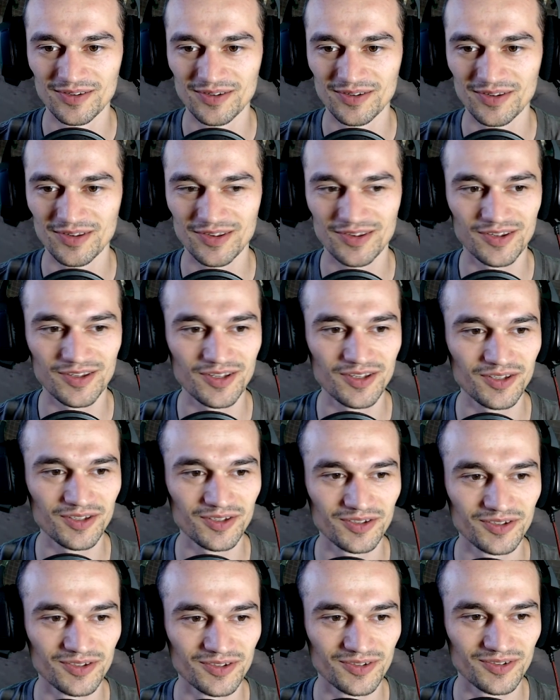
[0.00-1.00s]
See?
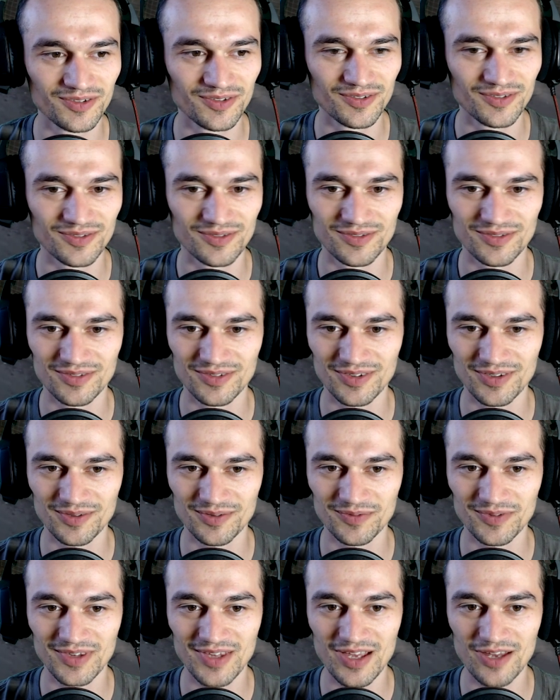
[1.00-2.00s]

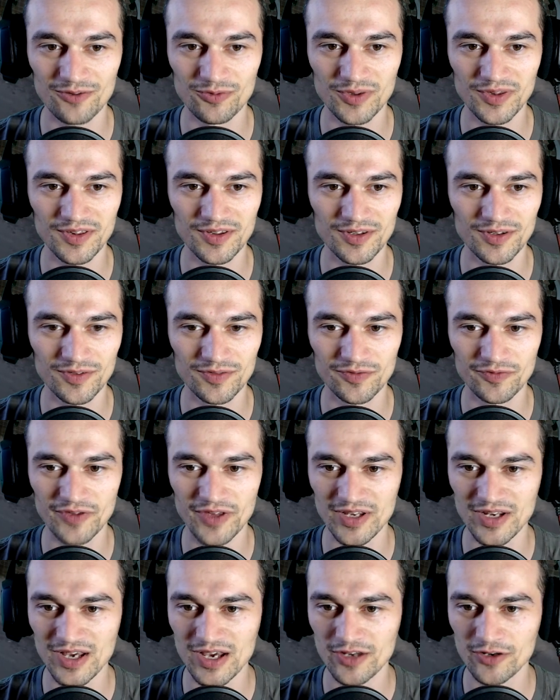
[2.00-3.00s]
There was a
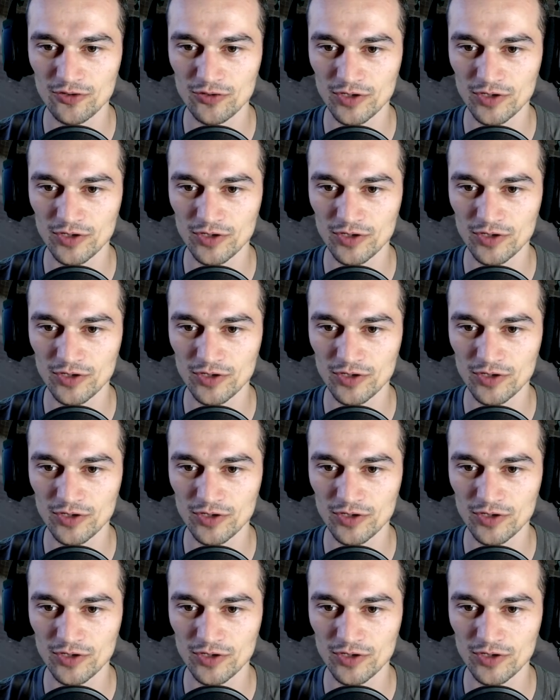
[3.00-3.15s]
Ferrari or a Porsche.